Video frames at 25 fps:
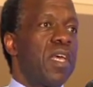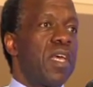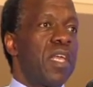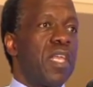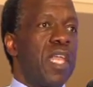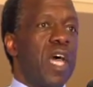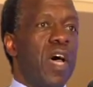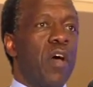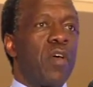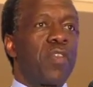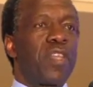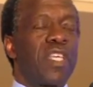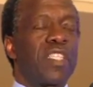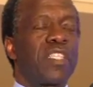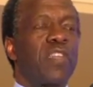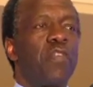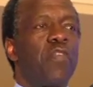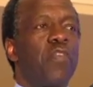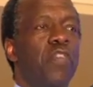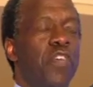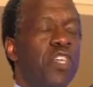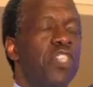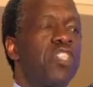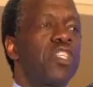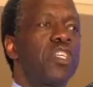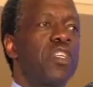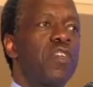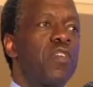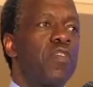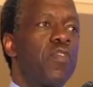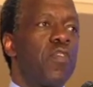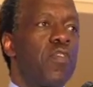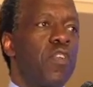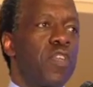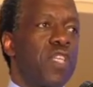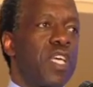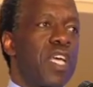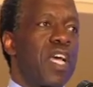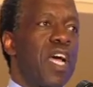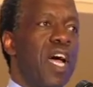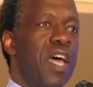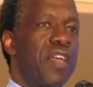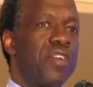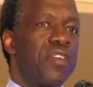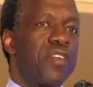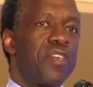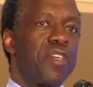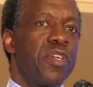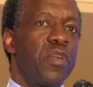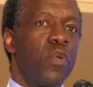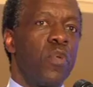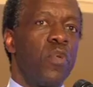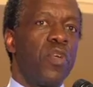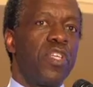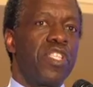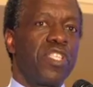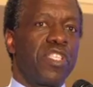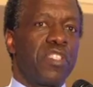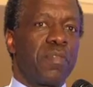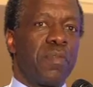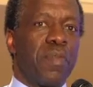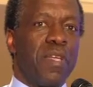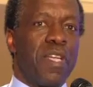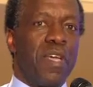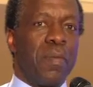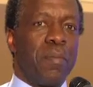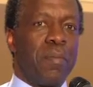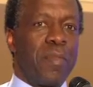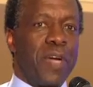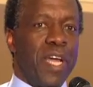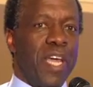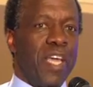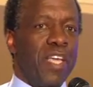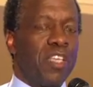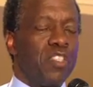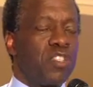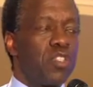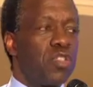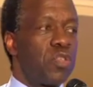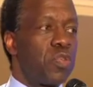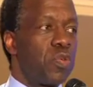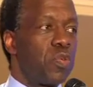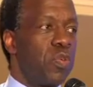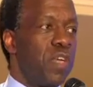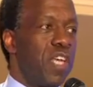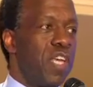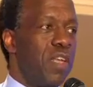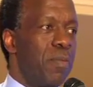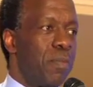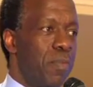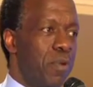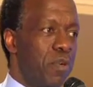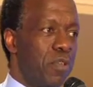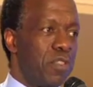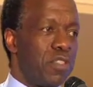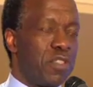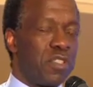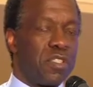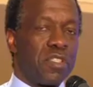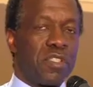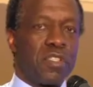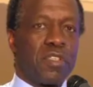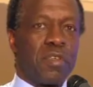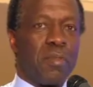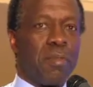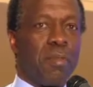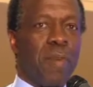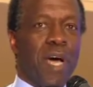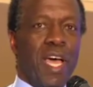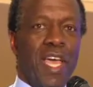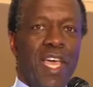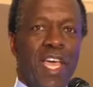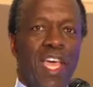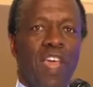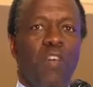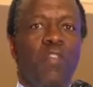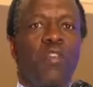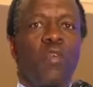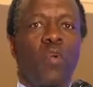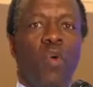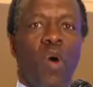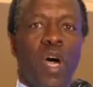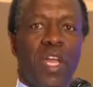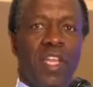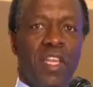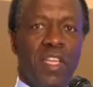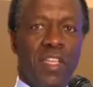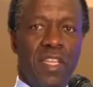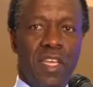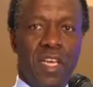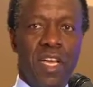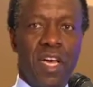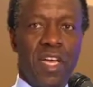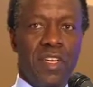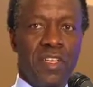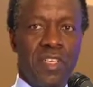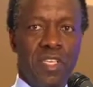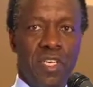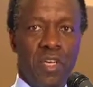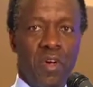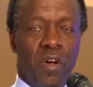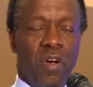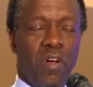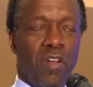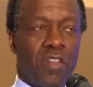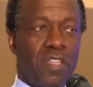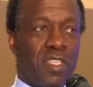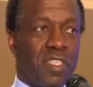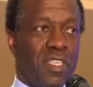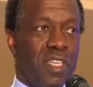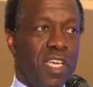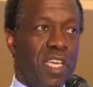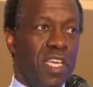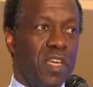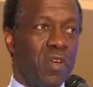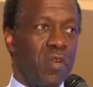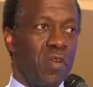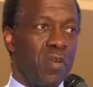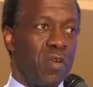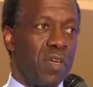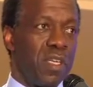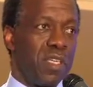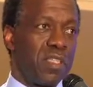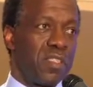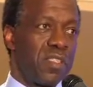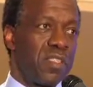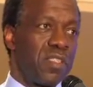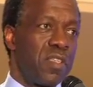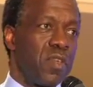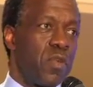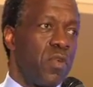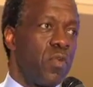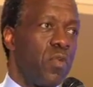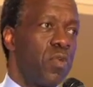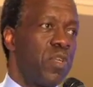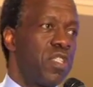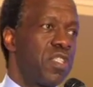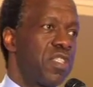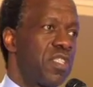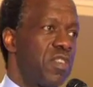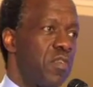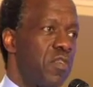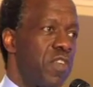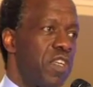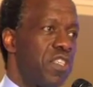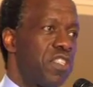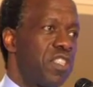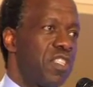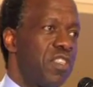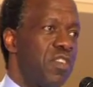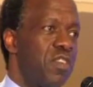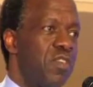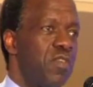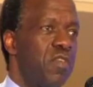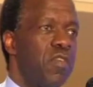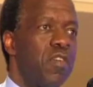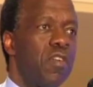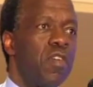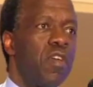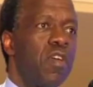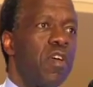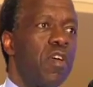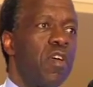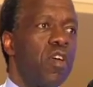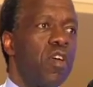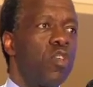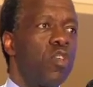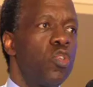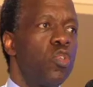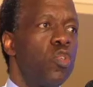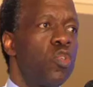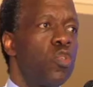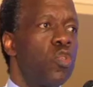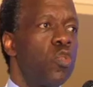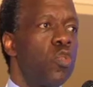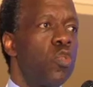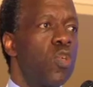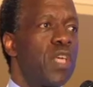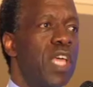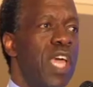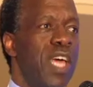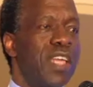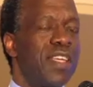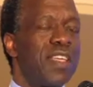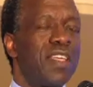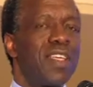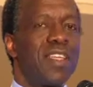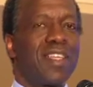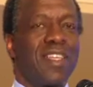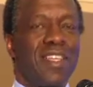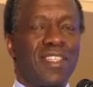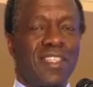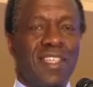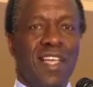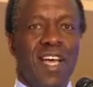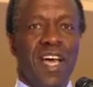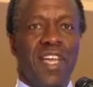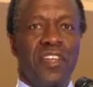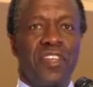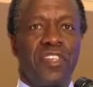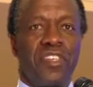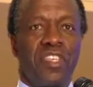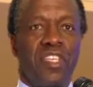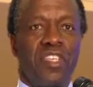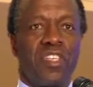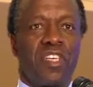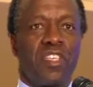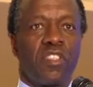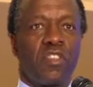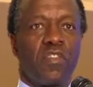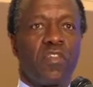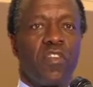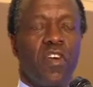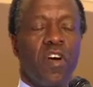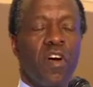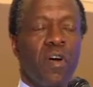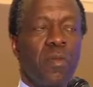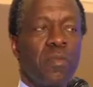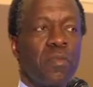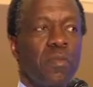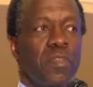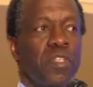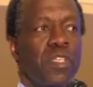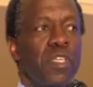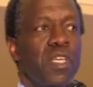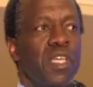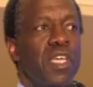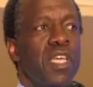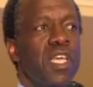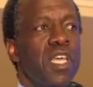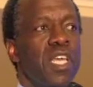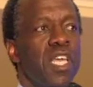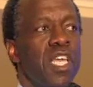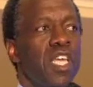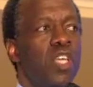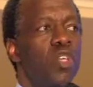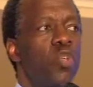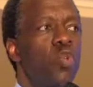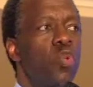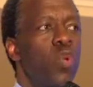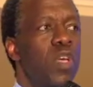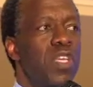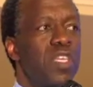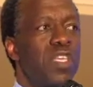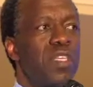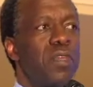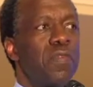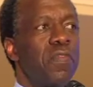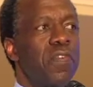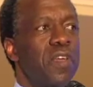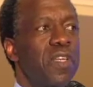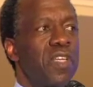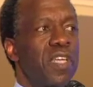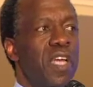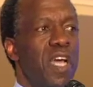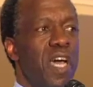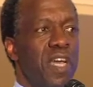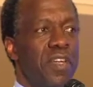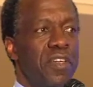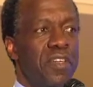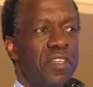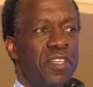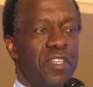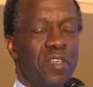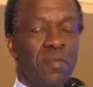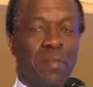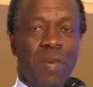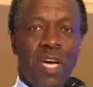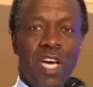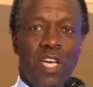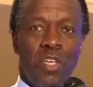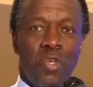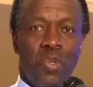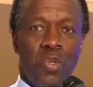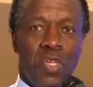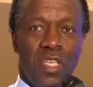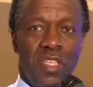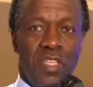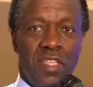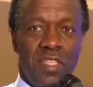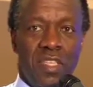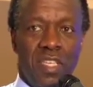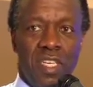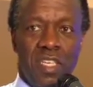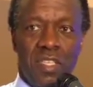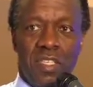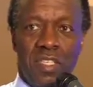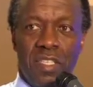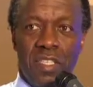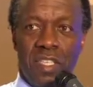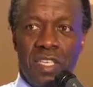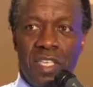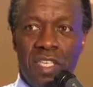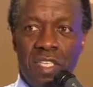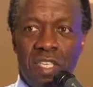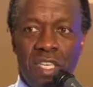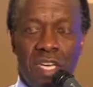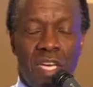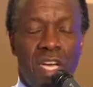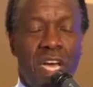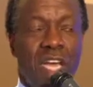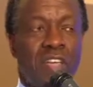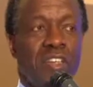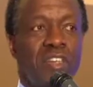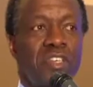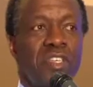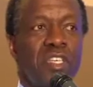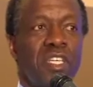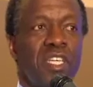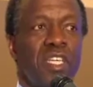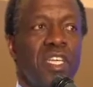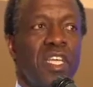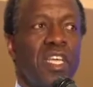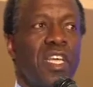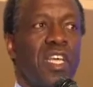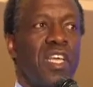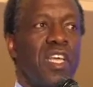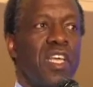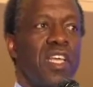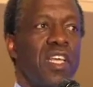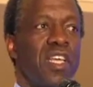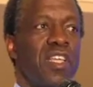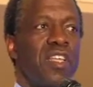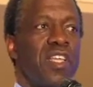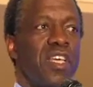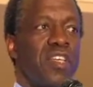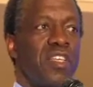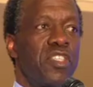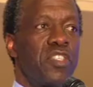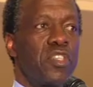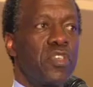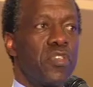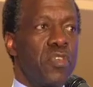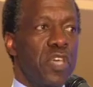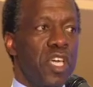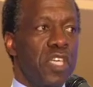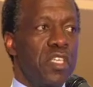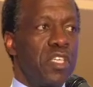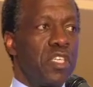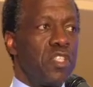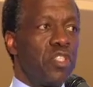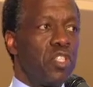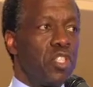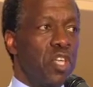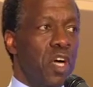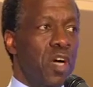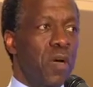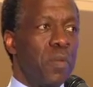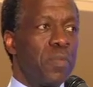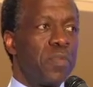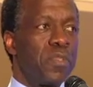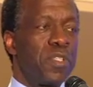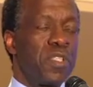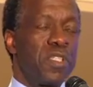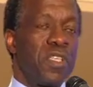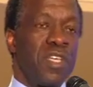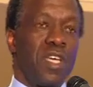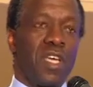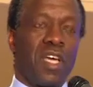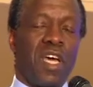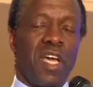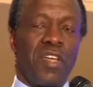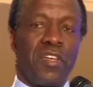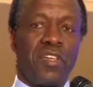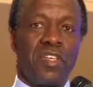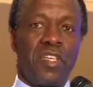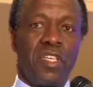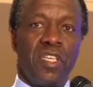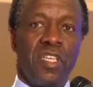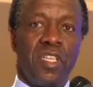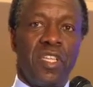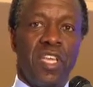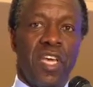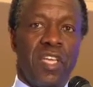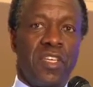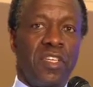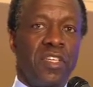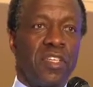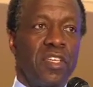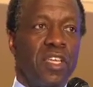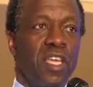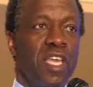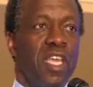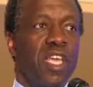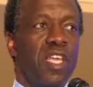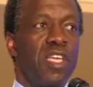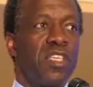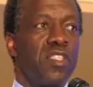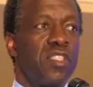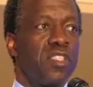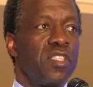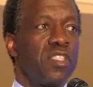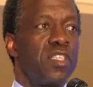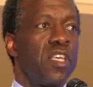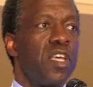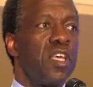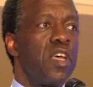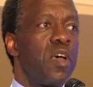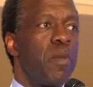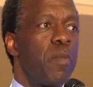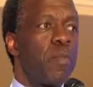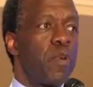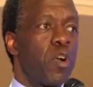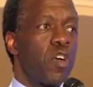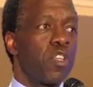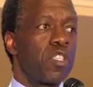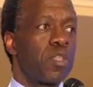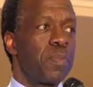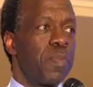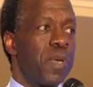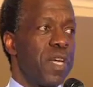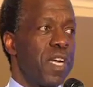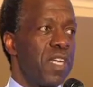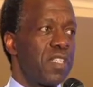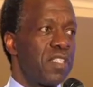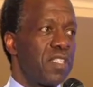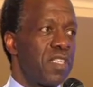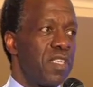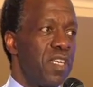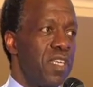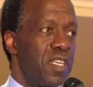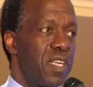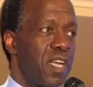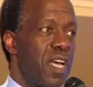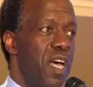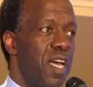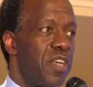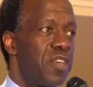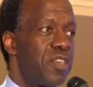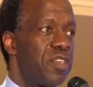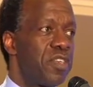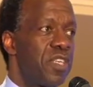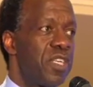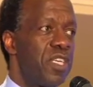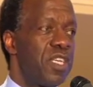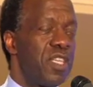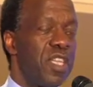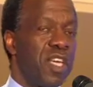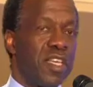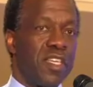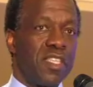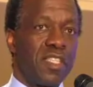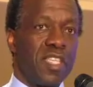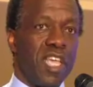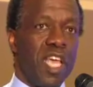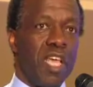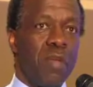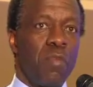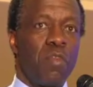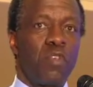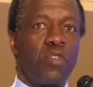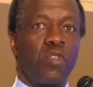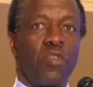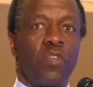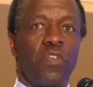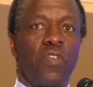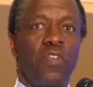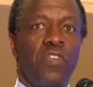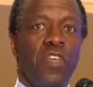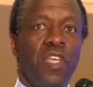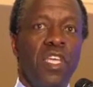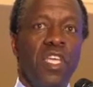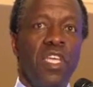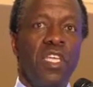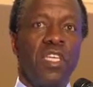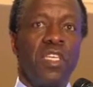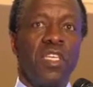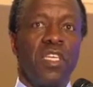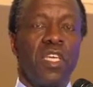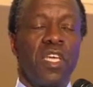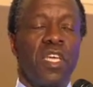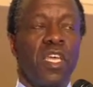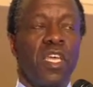Now, that's a vision for the country which has been embraced through inputs by everyone in the country, all the stakeholders, which is a vision to get this country transformed into a different country by 2030, in a country that is creating jobs, in a country that is prosperous, in a country that is able to feed